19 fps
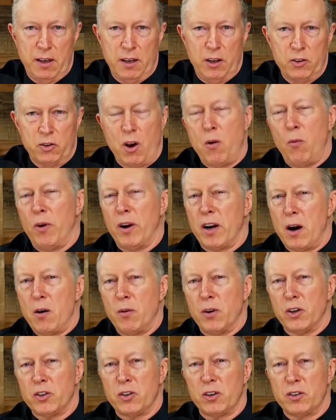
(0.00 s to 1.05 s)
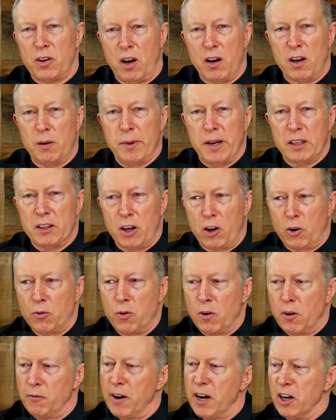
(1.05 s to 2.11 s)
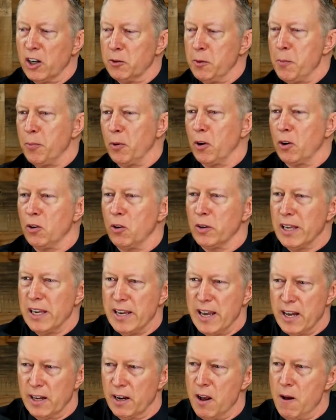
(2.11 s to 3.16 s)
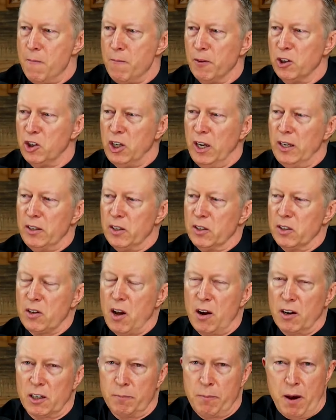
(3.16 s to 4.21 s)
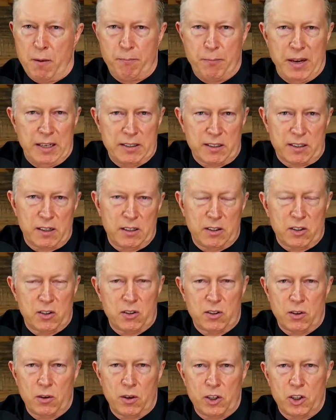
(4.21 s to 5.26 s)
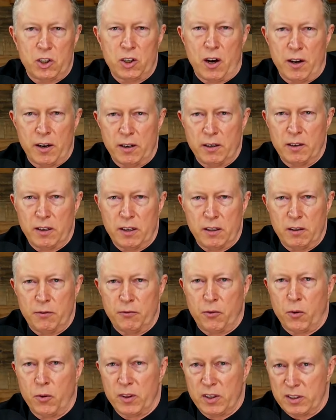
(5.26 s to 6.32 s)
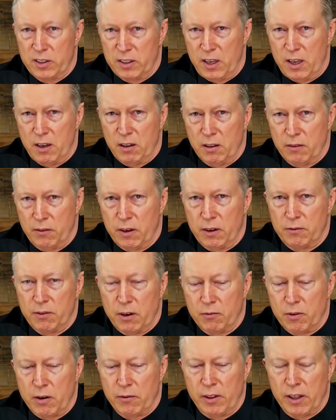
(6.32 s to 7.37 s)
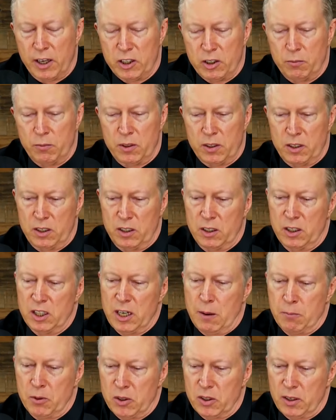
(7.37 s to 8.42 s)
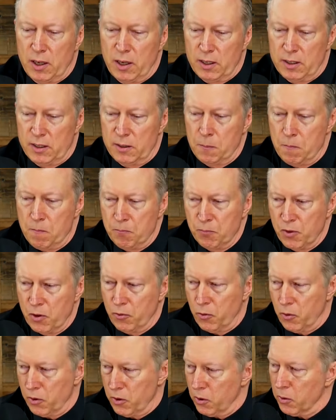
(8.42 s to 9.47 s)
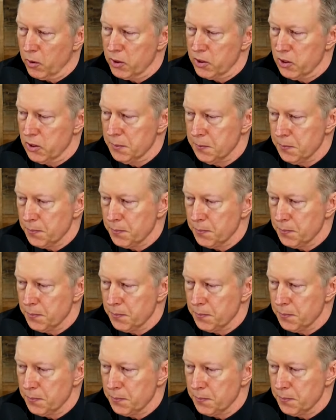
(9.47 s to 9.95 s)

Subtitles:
So I want to start talking about the coronavirus. People are looking at. Jesus talked about pestilence, and so did John in the fourth seal of Revelation, which is in chapter 6, the fourth horse.